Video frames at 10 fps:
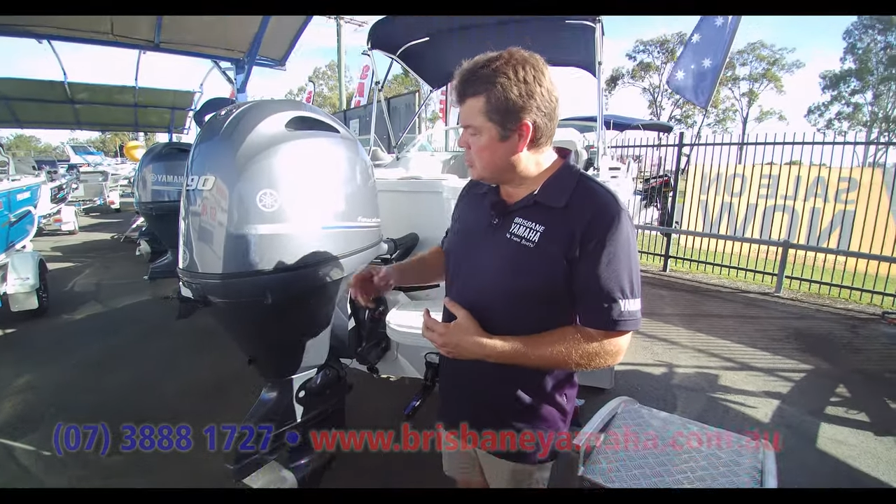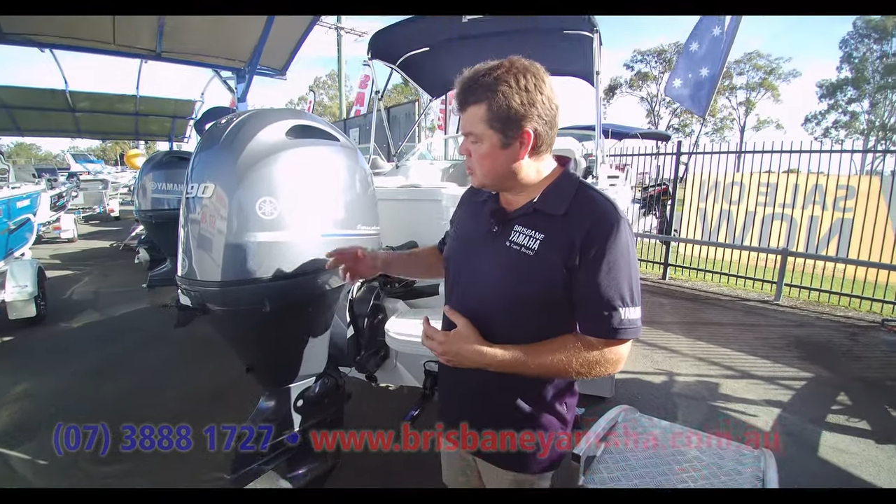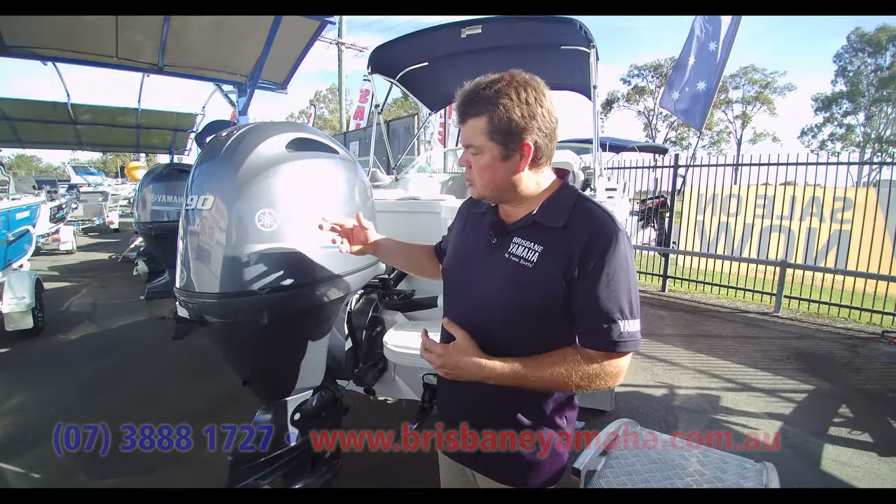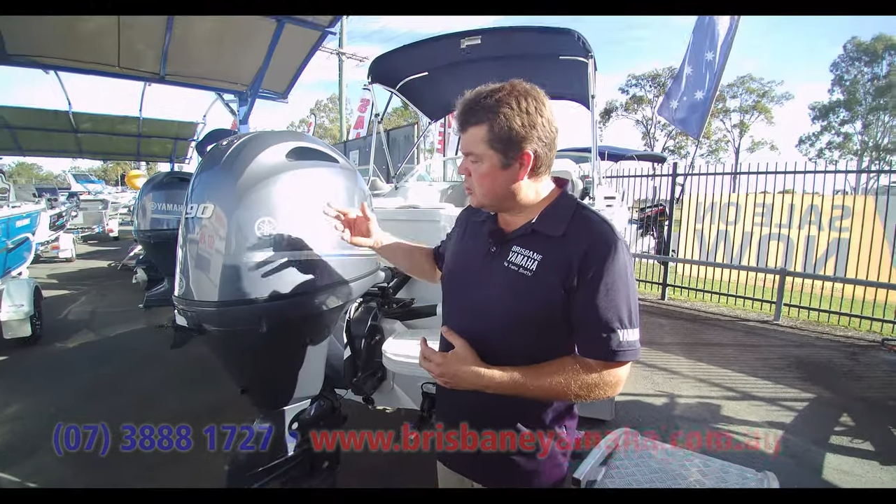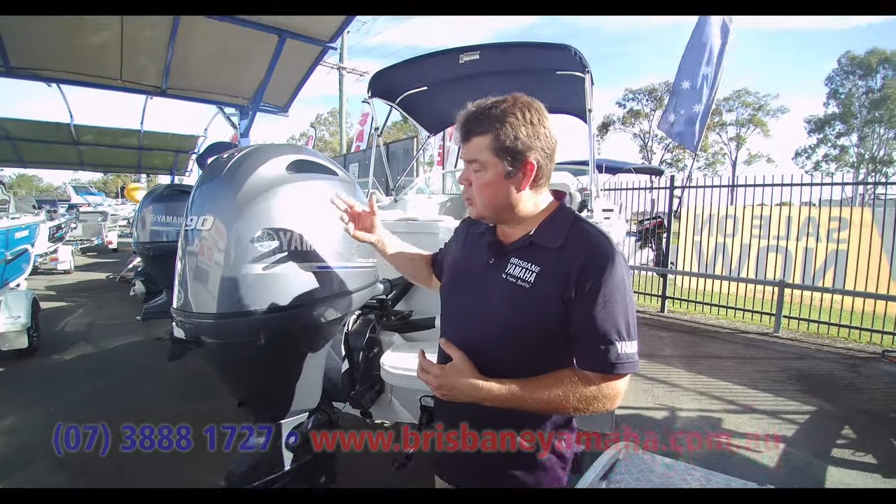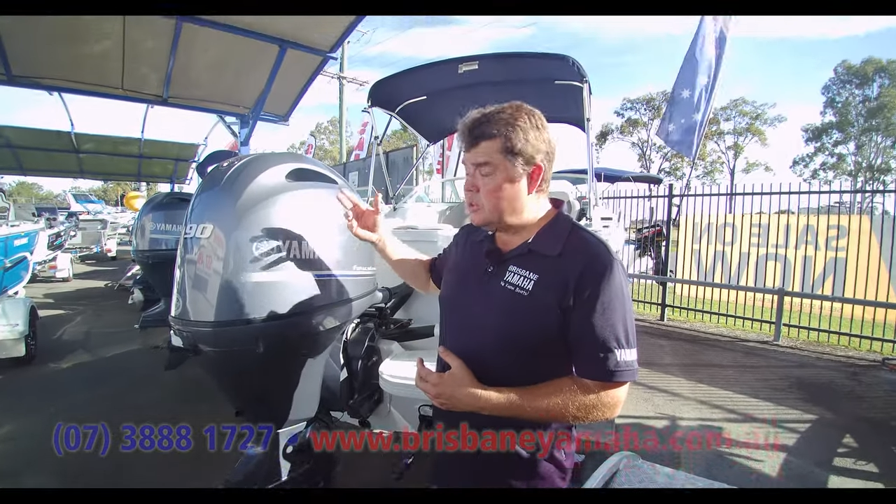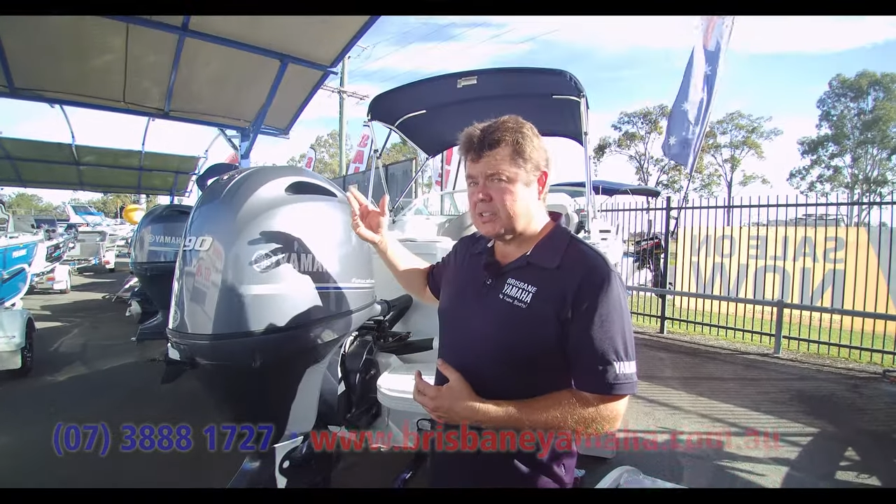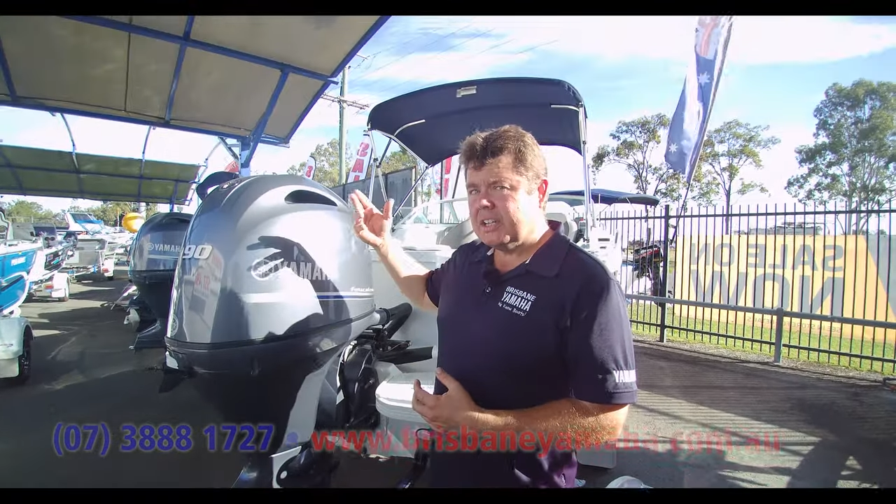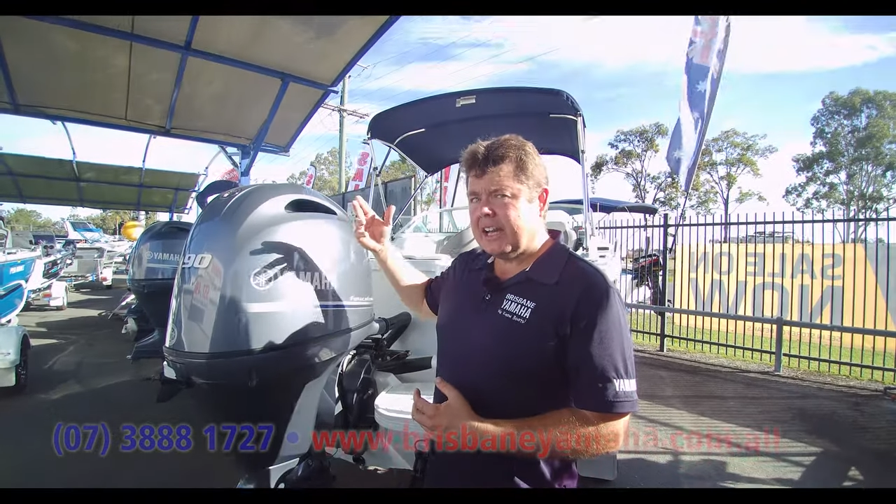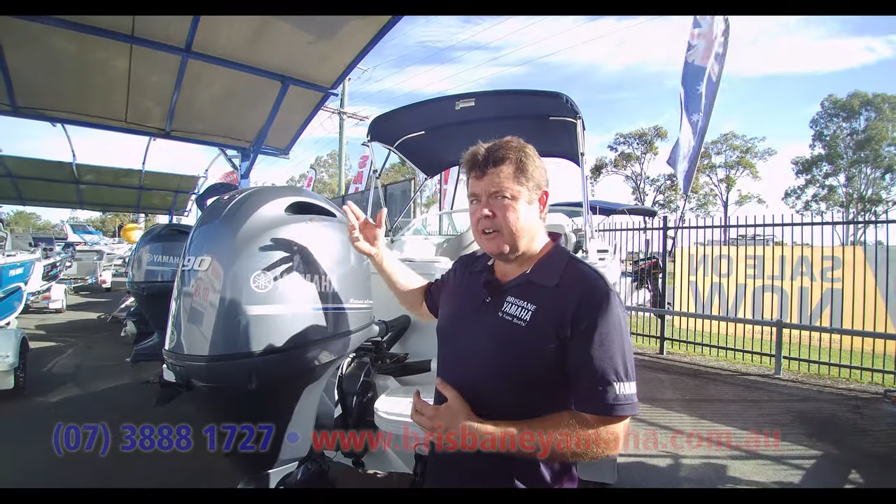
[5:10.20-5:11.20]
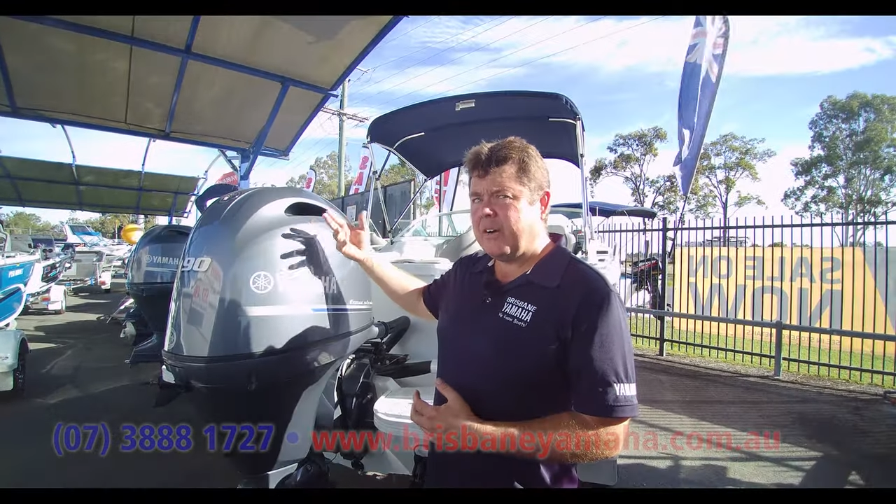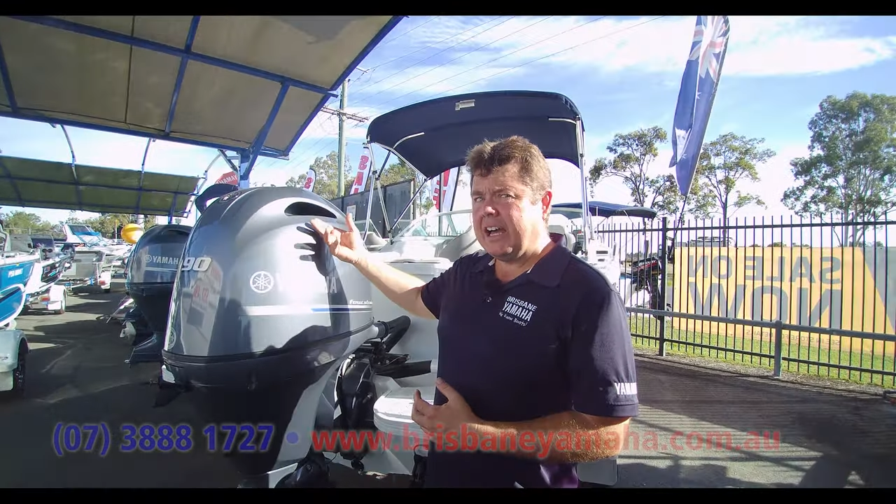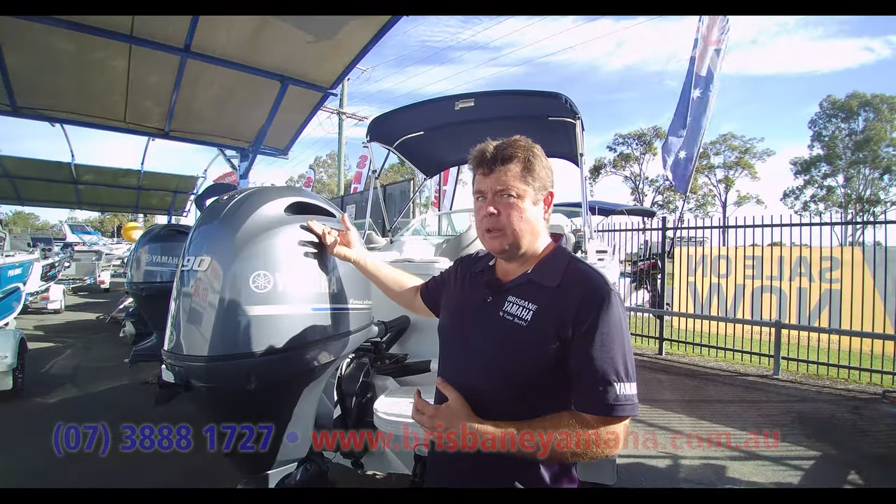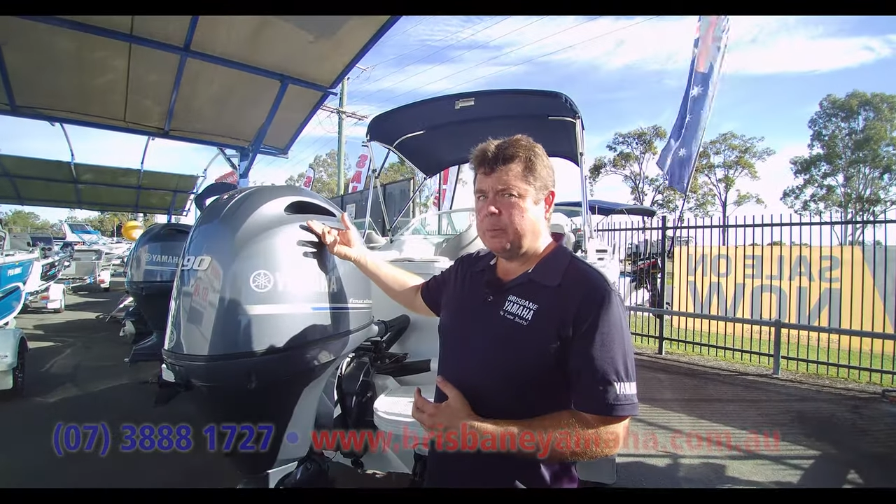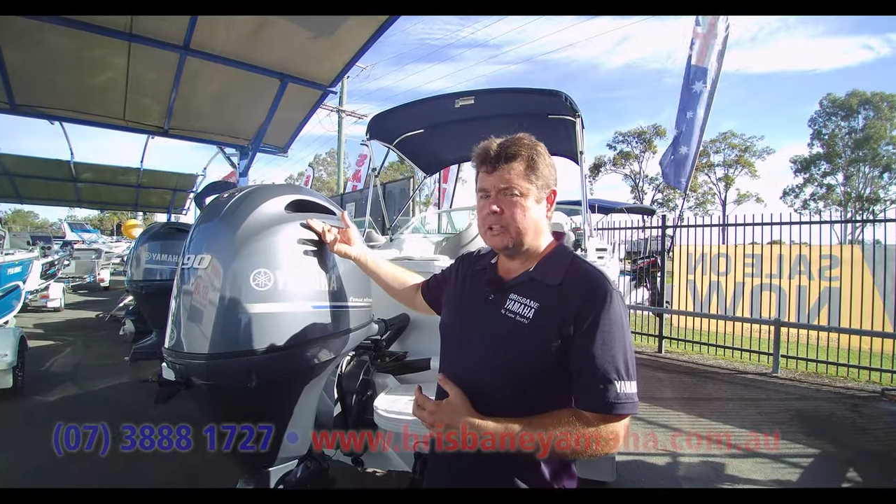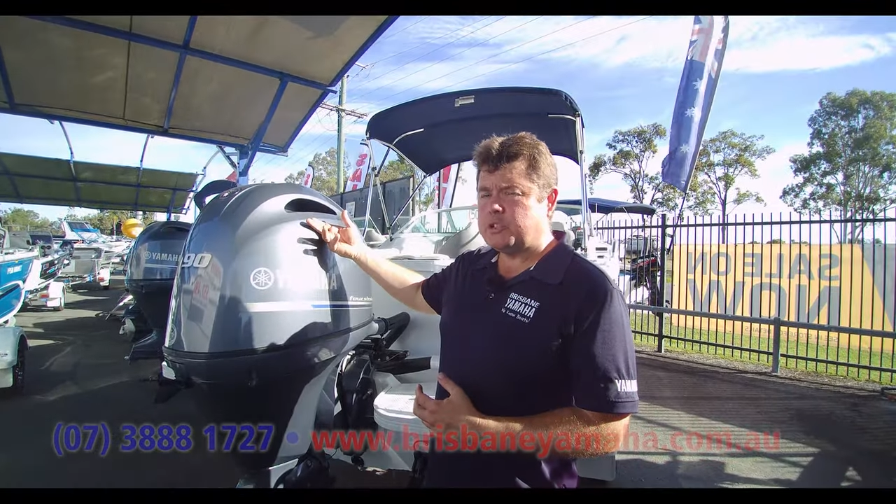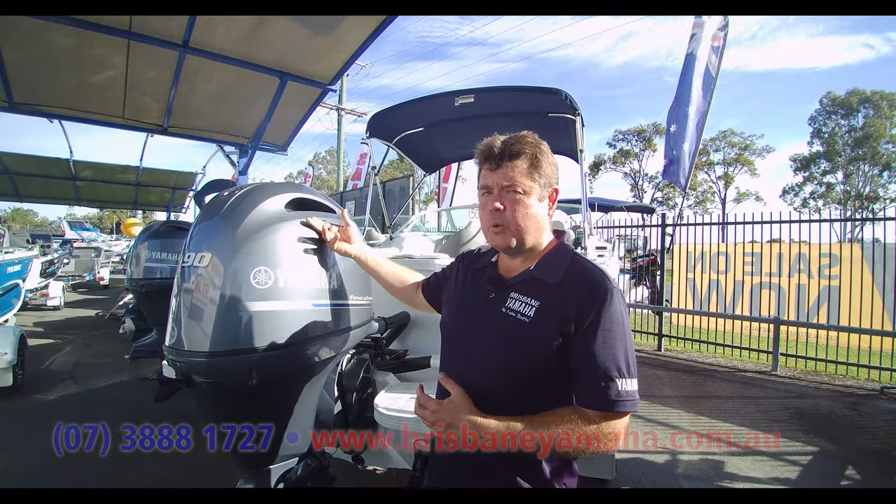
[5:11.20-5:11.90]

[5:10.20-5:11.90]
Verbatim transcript: you should use. Available in